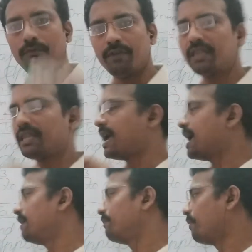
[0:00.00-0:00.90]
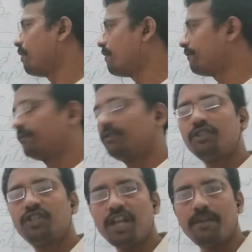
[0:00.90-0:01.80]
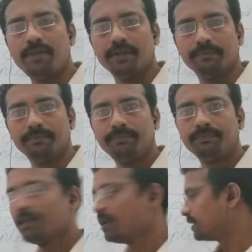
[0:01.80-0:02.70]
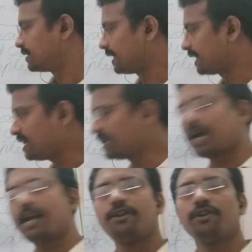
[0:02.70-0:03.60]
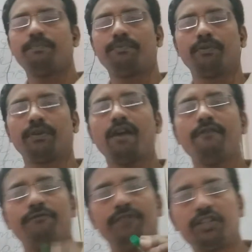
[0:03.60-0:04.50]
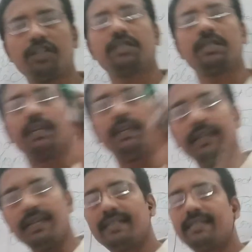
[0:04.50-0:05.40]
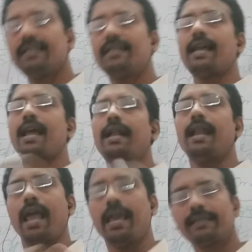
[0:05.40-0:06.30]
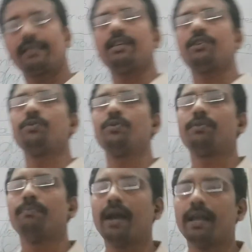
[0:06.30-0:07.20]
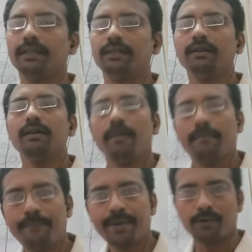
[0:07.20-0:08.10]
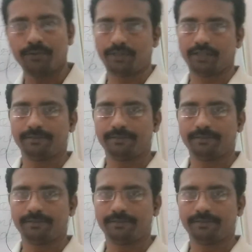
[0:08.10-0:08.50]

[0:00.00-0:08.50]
with the help of JVM. Second kind of program which is created and execute by the browser.